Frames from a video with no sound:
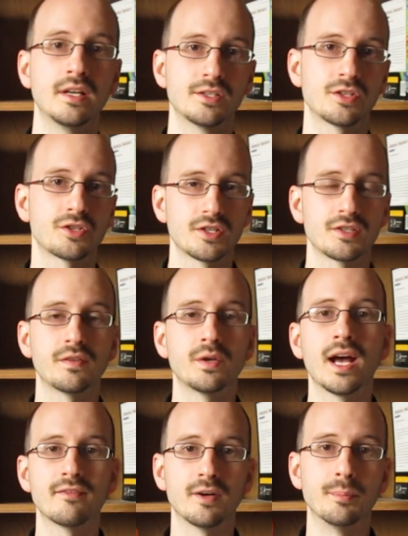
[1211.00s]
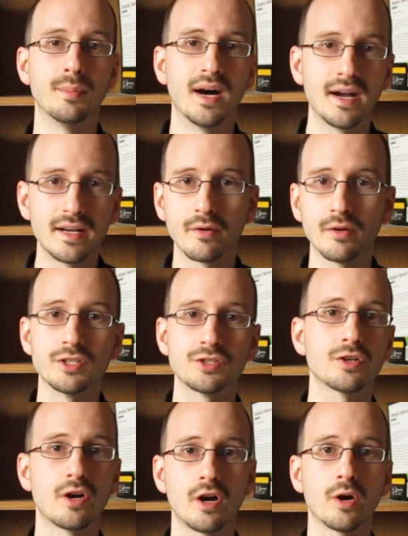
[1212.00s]
such as if you have a binary
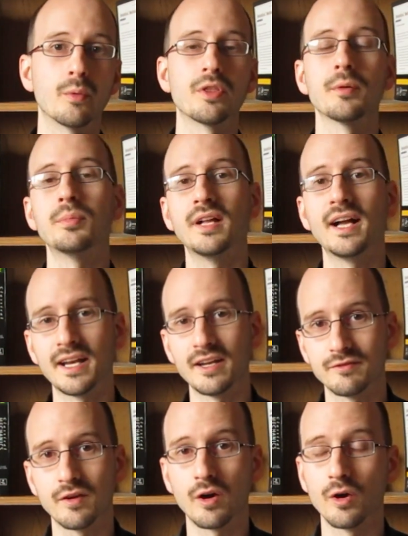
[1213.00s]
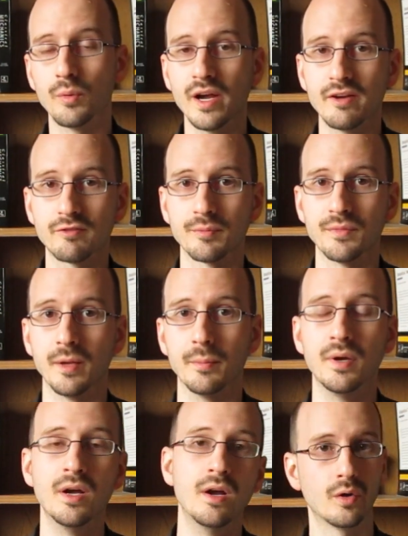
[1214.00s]
star with a planet far away from them,
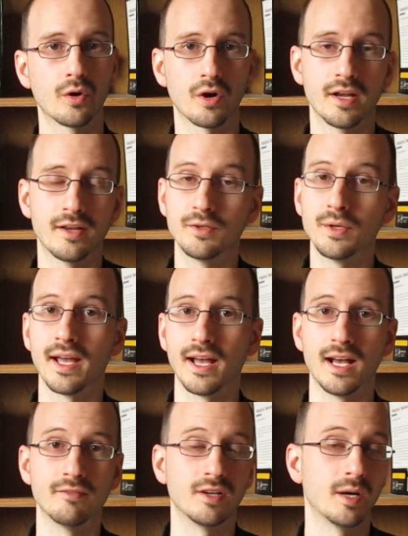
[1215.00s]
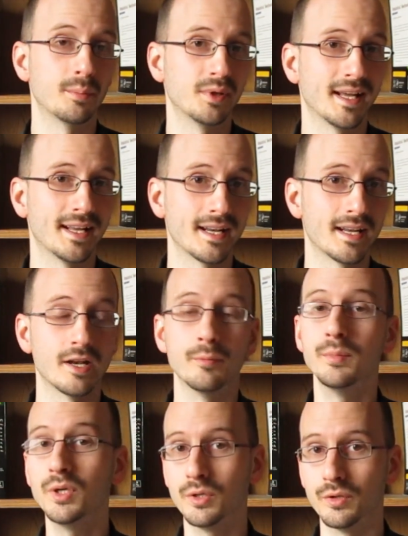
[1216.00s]
or if you have a planet and a
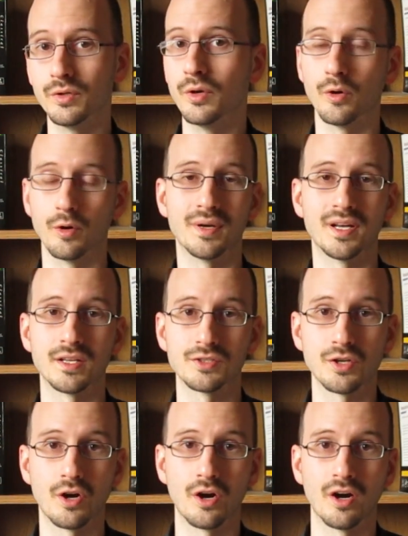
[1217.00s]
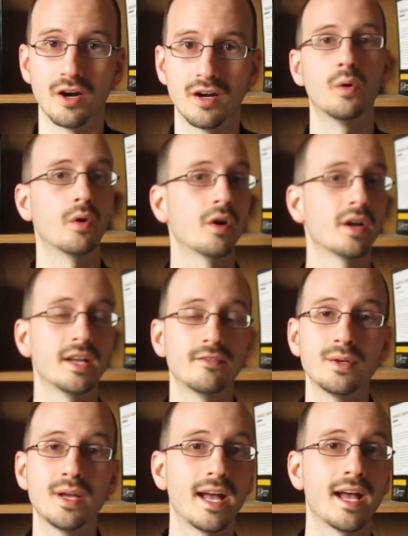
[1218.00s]
moon orbiting a star, or
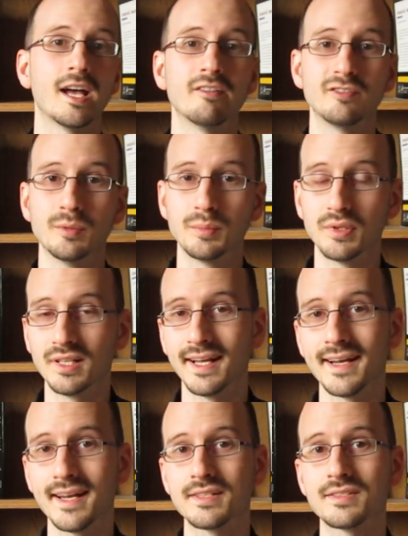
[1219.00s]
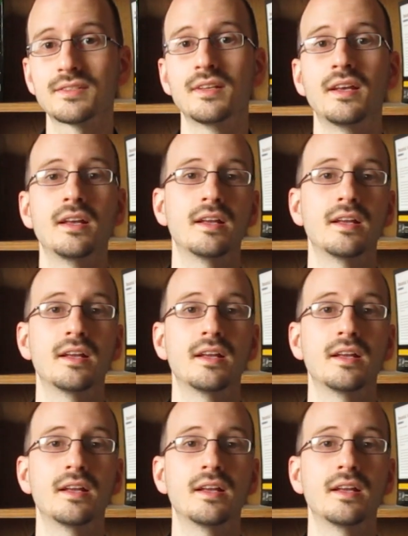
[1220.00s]
if you have planets